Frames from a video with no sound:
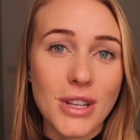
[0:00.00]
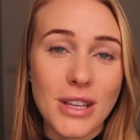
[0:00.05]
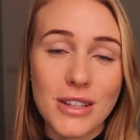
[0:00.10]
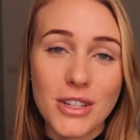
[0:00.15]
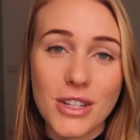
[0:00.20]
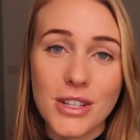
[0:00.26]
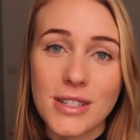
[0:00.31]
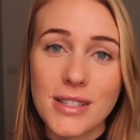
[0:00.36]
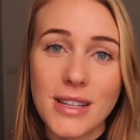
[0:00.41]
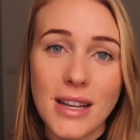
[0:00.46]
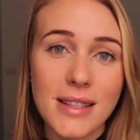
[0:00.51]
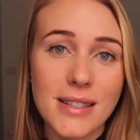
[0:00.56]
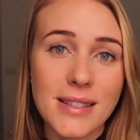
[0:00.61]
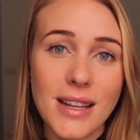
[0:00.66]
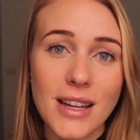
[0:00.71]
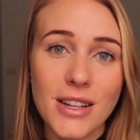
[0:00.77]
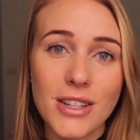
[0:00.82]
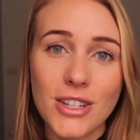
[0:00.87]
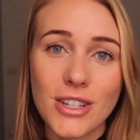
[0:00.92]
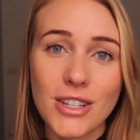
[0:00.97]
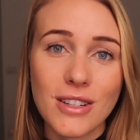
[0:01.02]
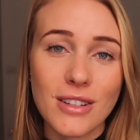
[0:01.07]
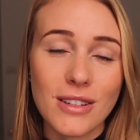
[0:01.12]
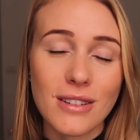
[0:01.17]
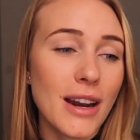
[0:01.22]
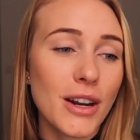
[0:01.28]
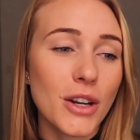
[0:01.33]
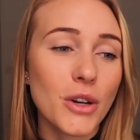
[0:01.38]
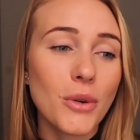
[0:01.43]
She's done
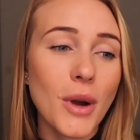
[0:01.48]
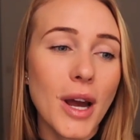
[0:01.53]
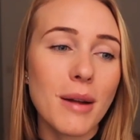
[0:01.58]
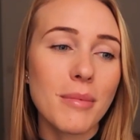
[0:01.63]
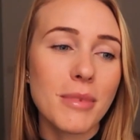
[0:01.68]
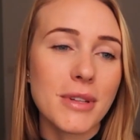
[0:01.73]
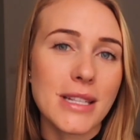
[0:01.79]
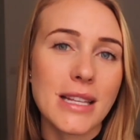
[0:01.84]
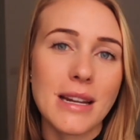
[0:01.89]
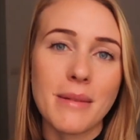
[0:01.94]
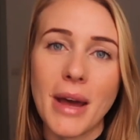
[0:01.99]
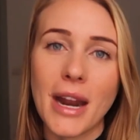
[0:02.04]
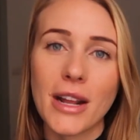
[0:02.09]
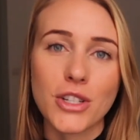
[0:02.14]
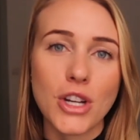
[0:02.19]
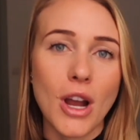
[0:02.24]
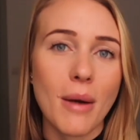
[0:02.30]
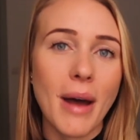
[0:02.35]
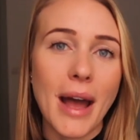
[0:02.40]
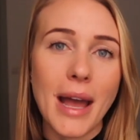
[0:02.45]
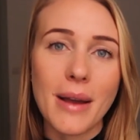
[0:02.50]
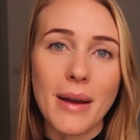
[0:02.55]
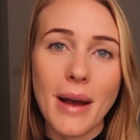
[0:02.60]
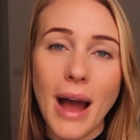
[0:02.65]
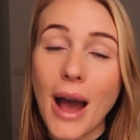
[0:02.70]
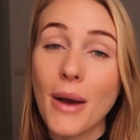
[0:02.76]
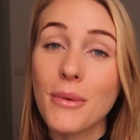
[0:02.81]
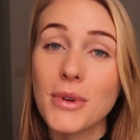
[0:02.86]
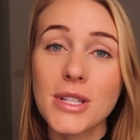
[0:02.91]
such an incredible cinematic job.
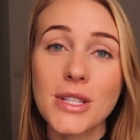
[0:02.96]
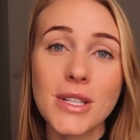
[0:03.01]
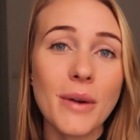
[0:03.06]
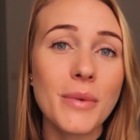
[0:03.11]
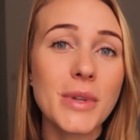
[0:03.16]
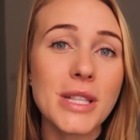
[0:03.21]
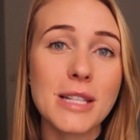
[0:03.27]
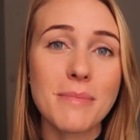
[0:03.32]
I was so